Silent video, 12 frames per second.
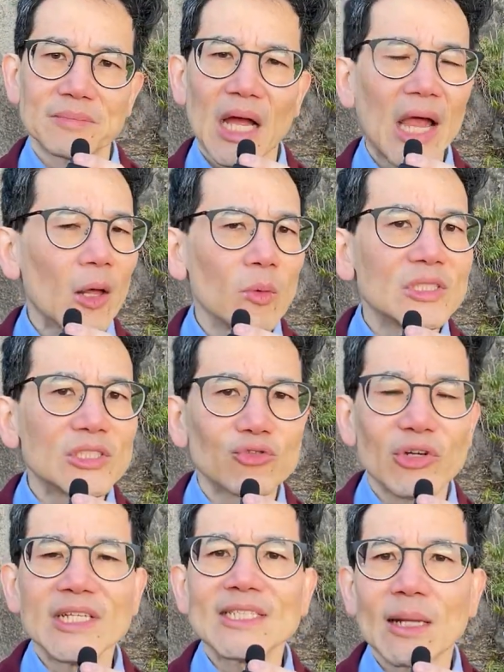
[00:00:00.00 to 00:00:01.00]
I always
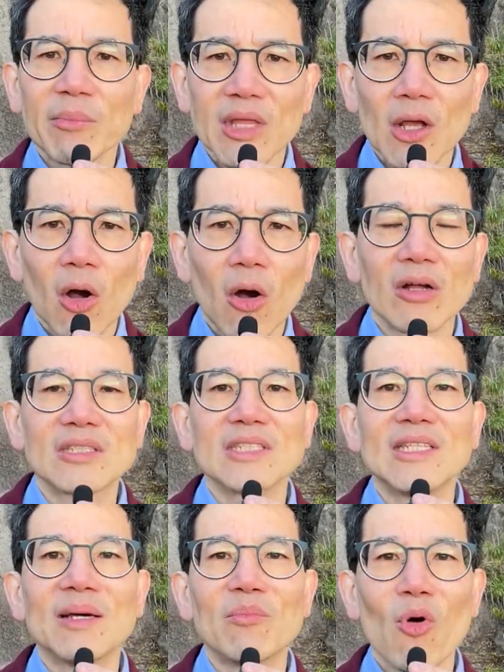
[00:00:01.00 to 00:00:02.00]
drink something hot
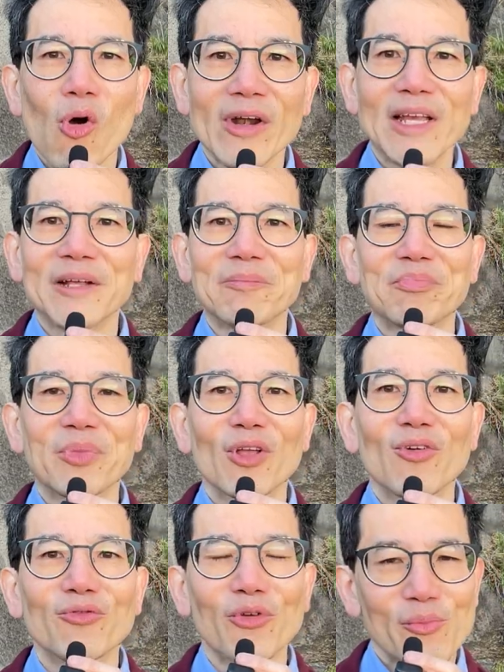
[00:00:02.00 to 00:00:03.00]
in the morning
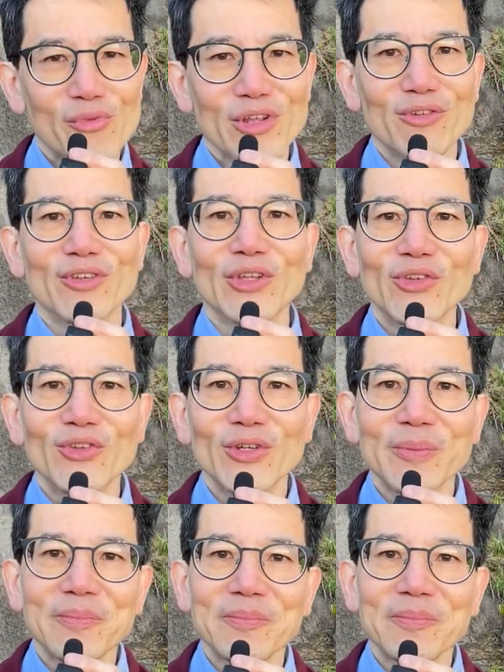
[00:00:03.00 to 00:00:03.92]
for breakfast.